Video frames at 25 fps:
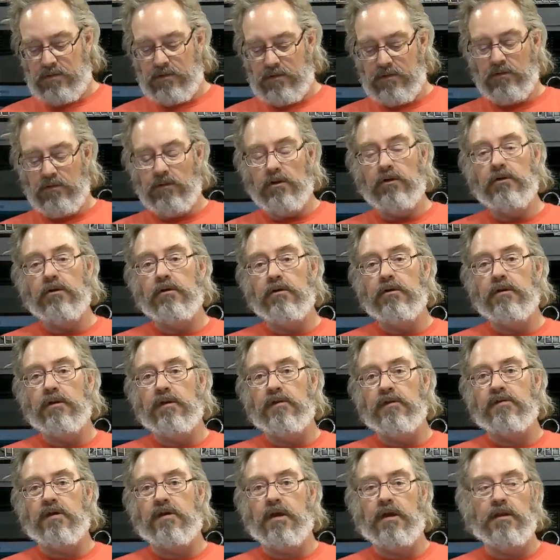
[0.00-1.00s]
you learn
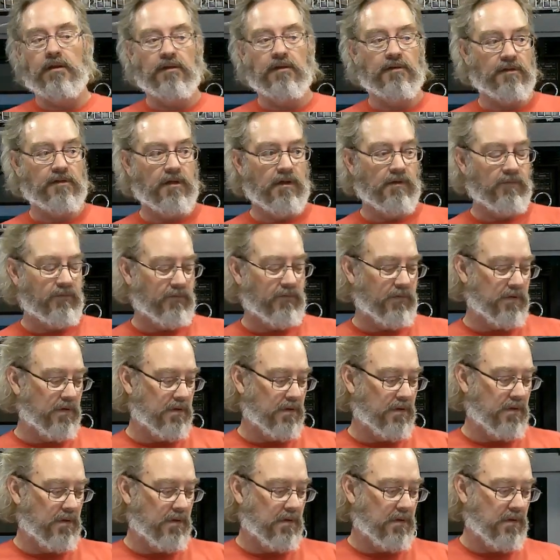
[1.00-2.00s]
this kind of stuff.
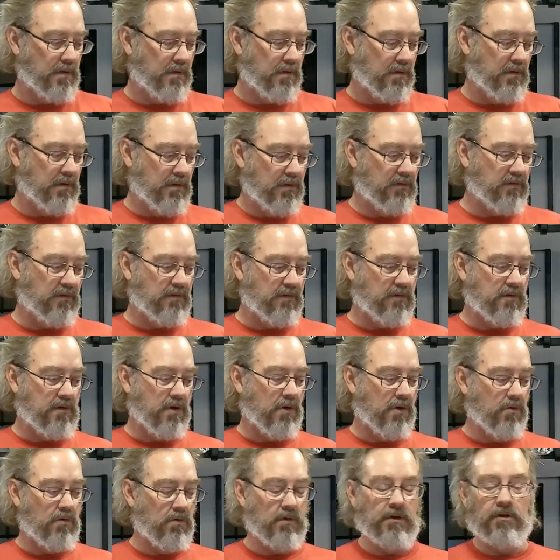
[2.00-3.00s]
You just
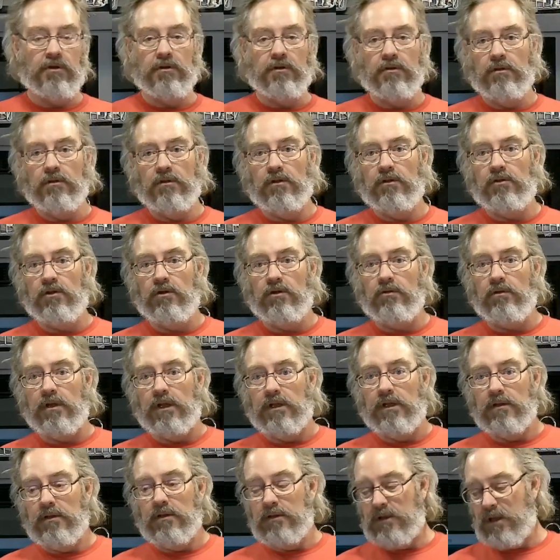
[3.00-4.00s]
go and you do
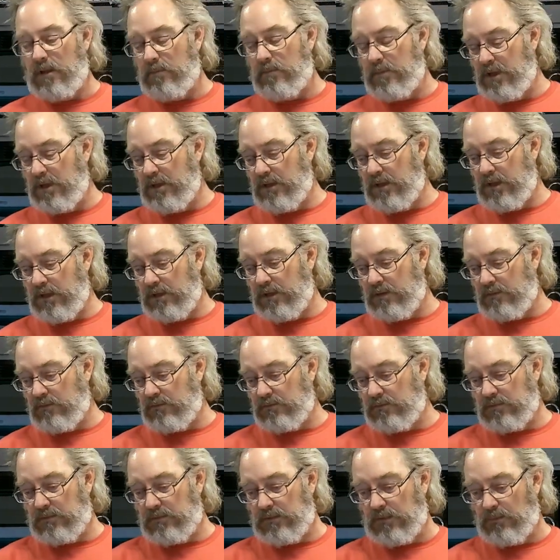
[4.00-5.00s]
it. I mean, like,
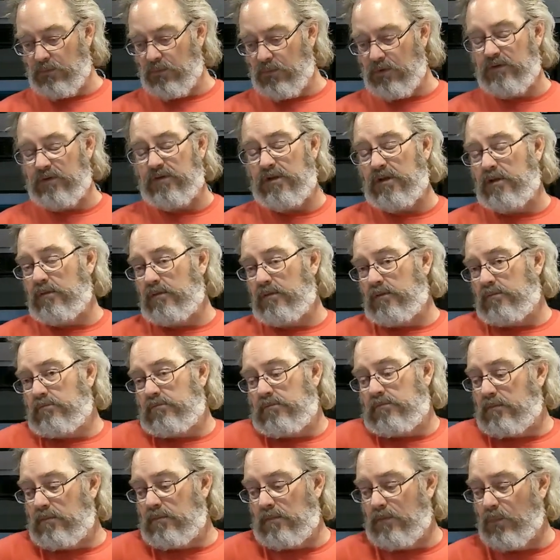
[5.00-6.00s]
the worst
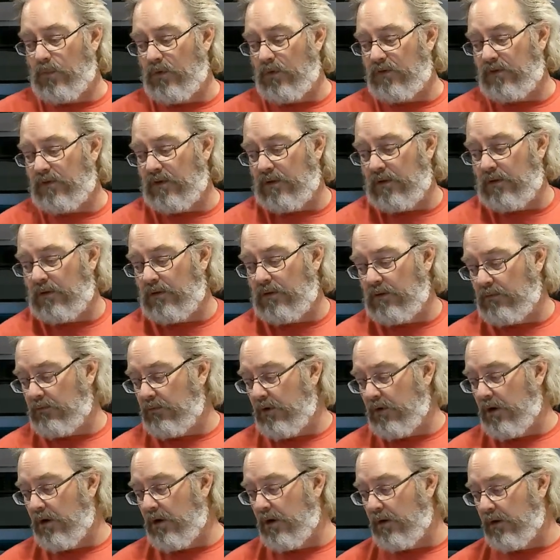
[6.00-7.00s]
that can go
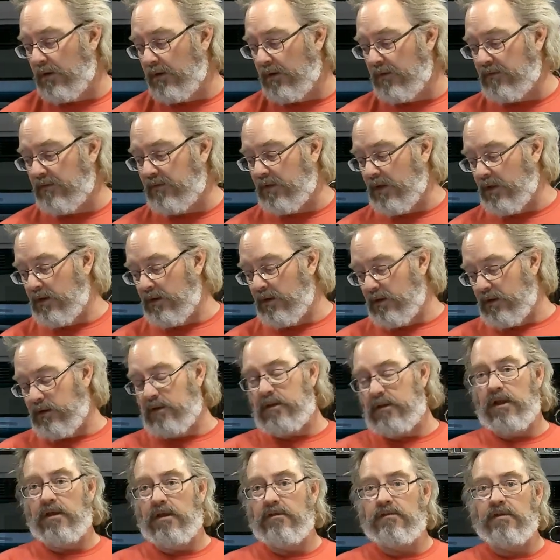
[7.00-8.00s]
wrong is that it
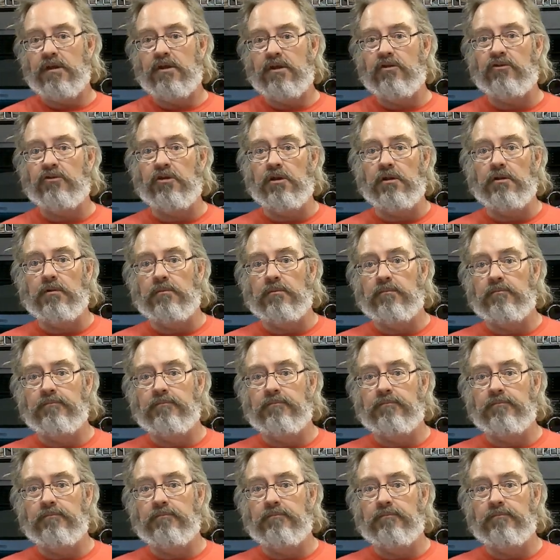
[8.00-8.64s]
tastes like shit.